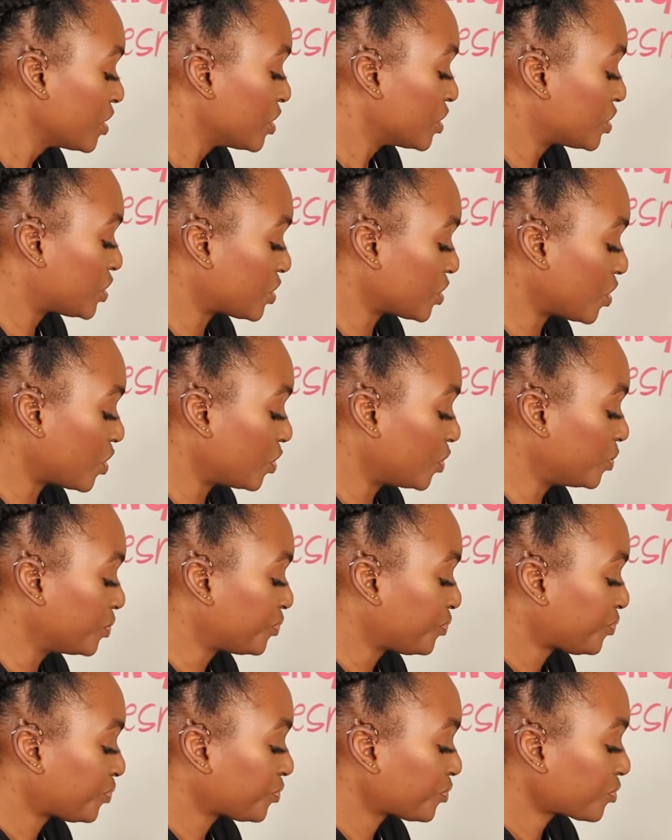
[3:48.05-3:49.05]
So
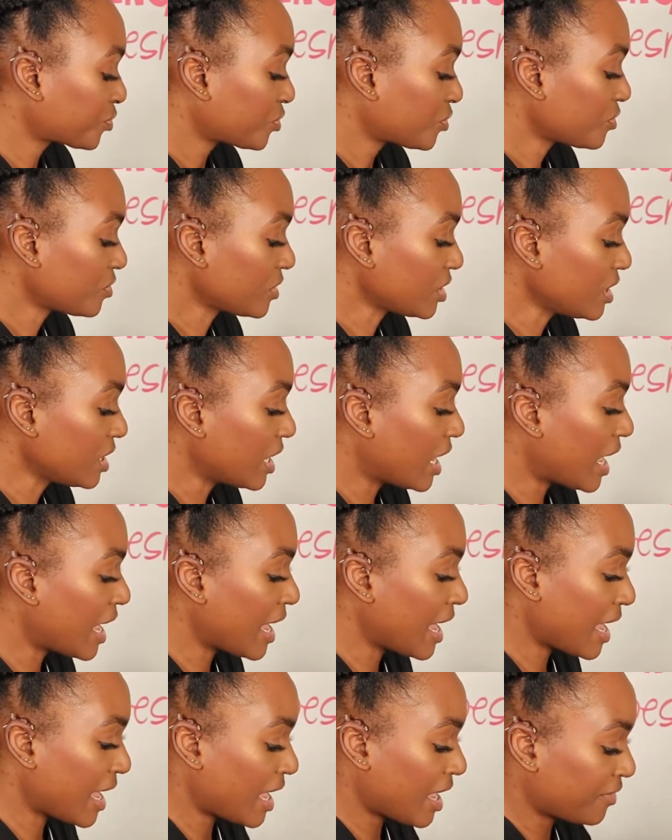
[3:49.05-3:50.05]
I
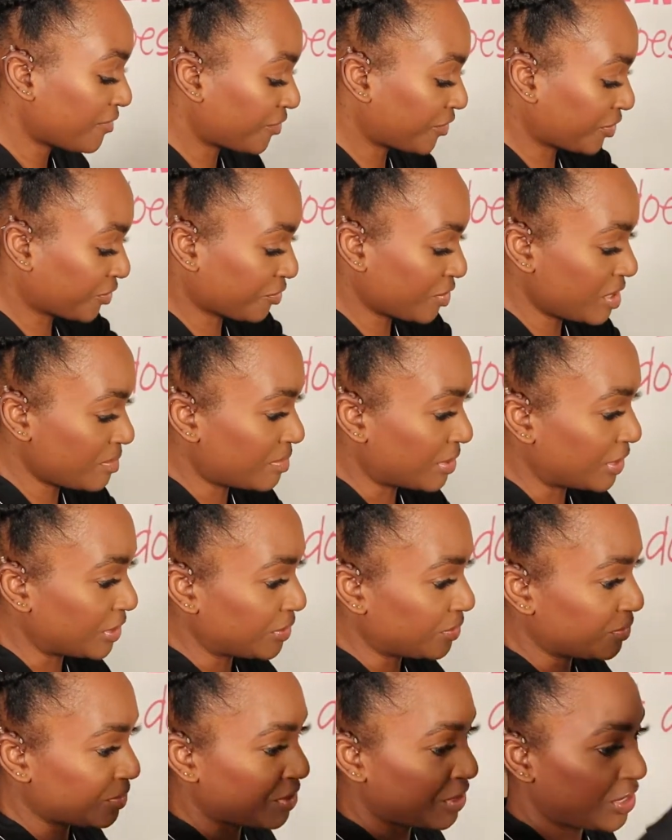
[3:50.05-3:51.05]
have 3
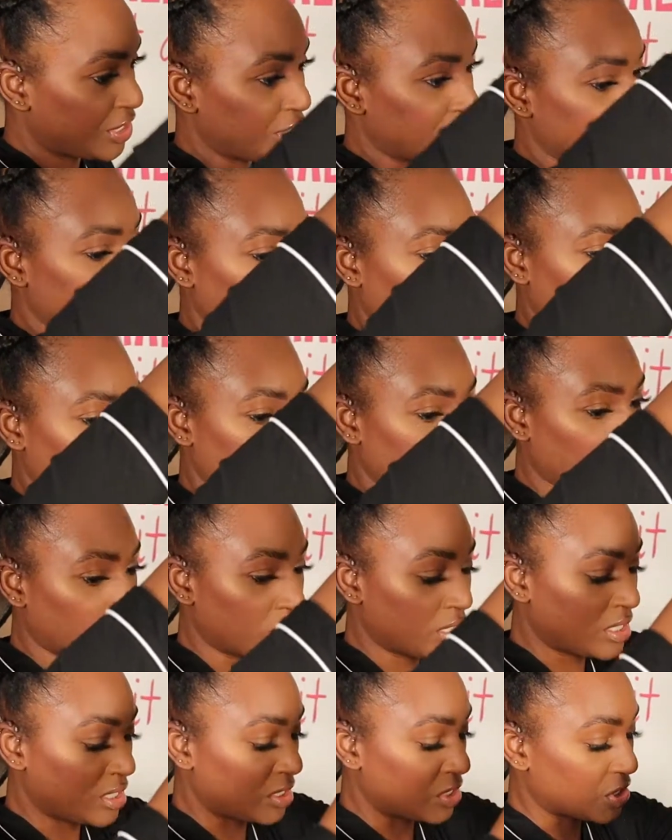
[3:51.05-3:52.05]
bundles here of
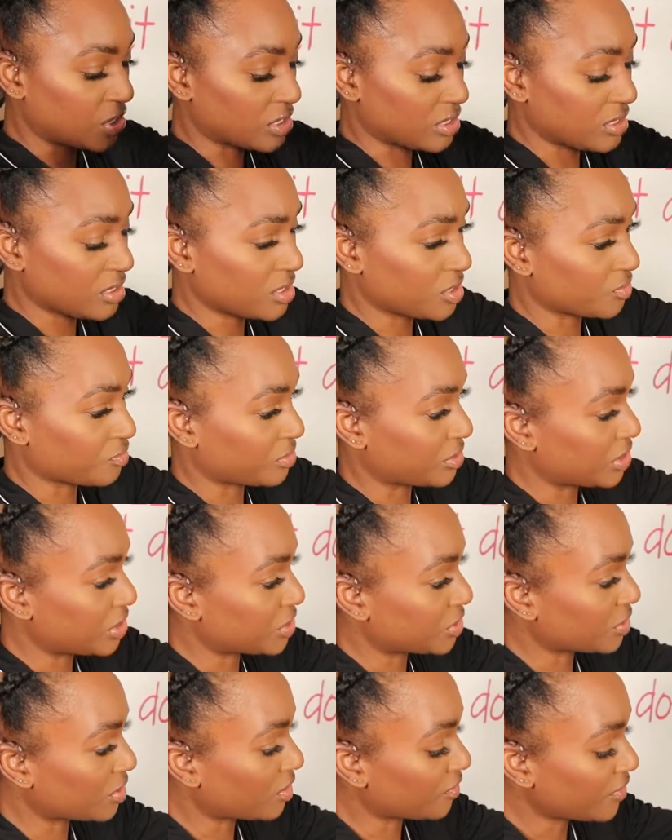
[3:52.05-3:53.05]
20 inches. This is really
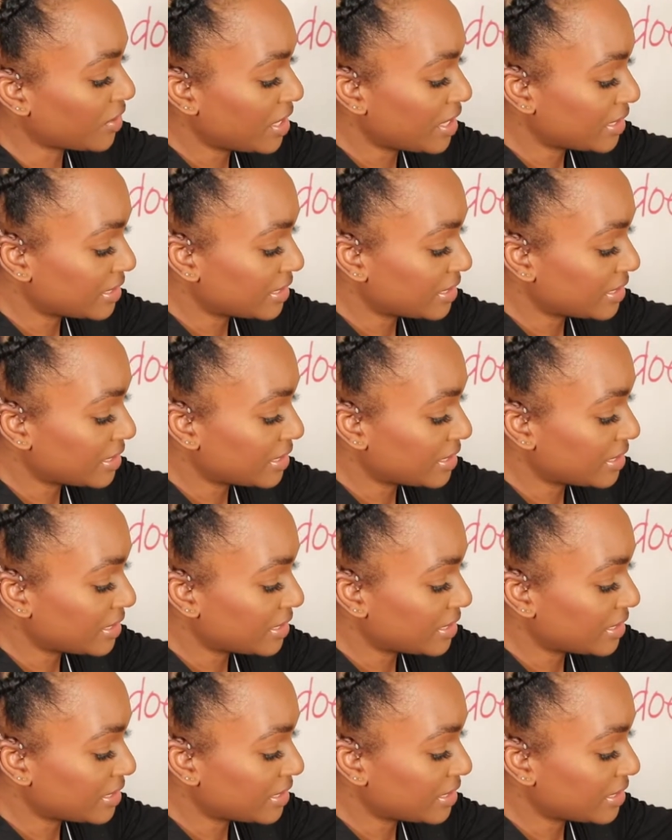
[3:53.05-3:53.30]
soft.